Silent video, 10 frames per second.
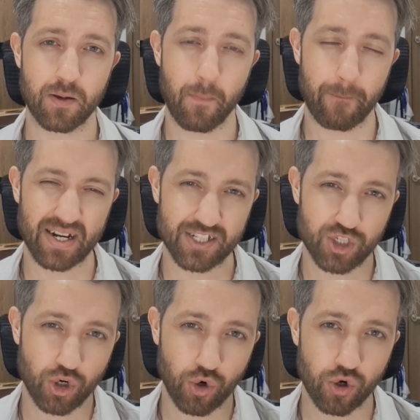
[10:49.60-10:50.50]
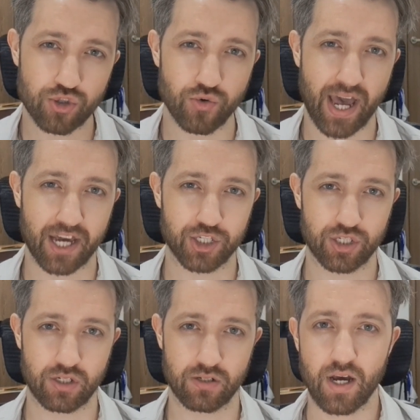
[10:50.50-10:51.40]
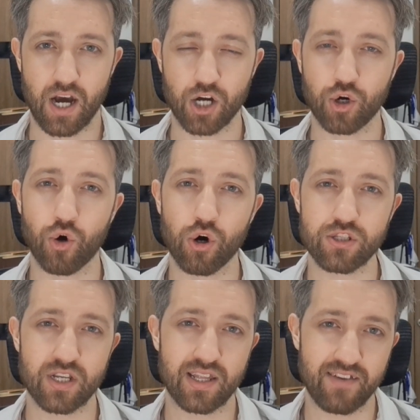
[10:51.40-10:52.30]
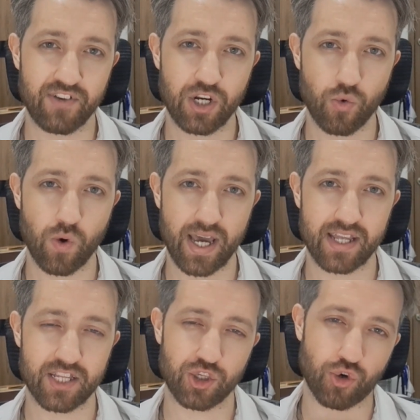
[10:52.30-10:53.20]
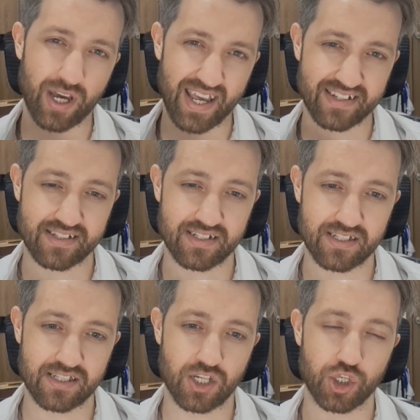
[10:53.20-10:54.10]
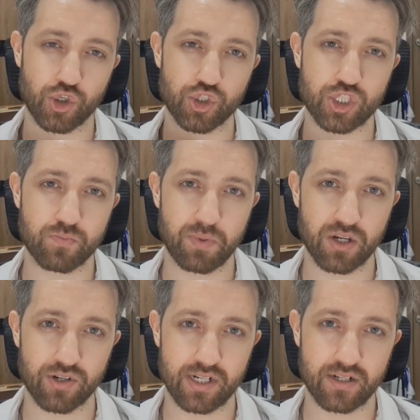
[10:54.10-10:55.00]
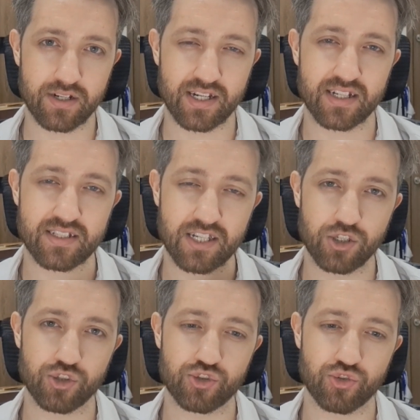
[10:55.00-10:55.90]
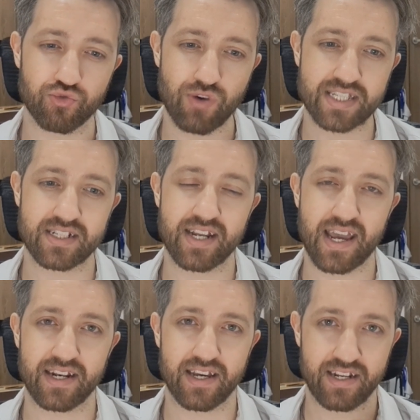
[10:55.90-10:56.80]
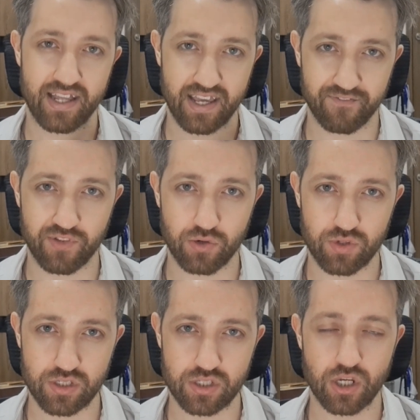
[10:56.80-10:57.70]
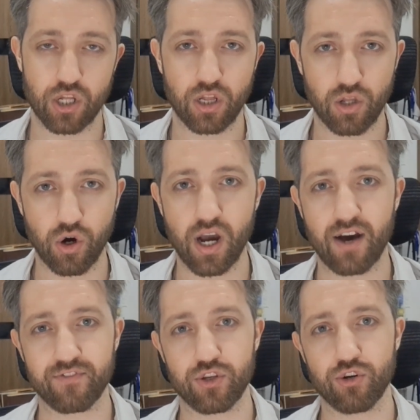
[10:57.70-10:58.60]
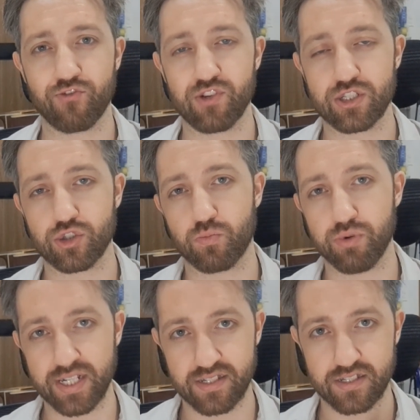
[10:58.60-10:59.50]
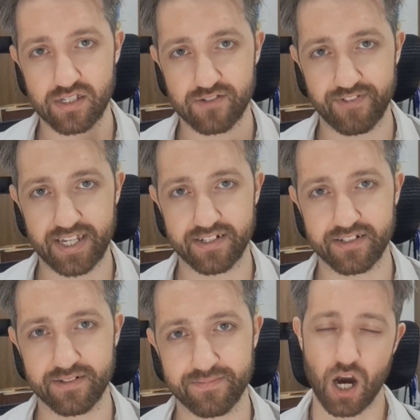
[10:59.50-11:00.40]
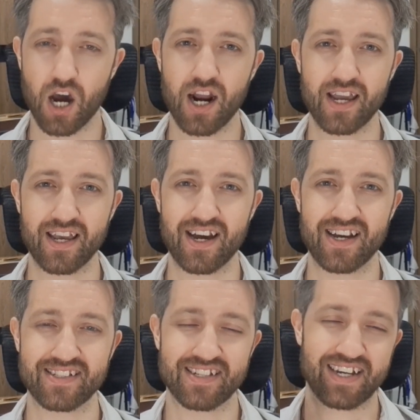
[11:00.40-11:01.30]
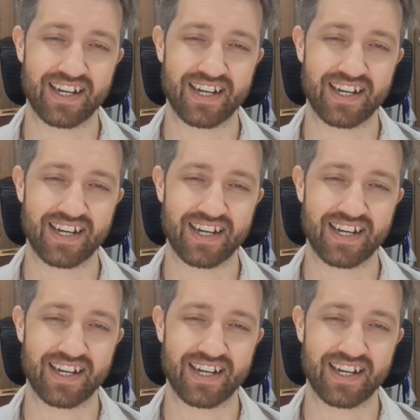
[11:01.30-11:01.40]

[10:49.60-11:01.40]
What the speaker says: but it's a call to action. A call to live in a way that your essence, your spirit, continues to resonate and influence long after your physical presence has faded. Alright guys, and